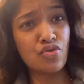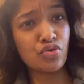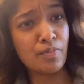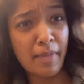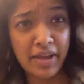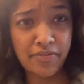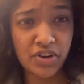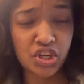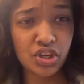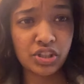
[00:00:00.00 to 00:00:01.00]
to my
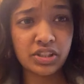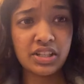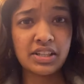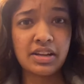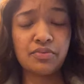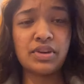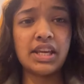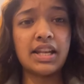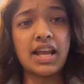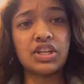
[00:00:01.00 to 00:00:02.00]
facial, we
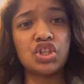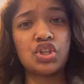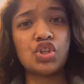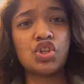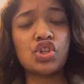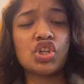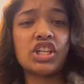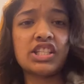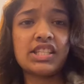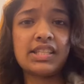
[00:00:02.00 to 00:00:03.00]
eat lunch.
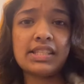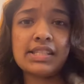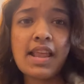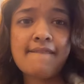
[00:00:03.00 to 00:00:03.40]
Because supper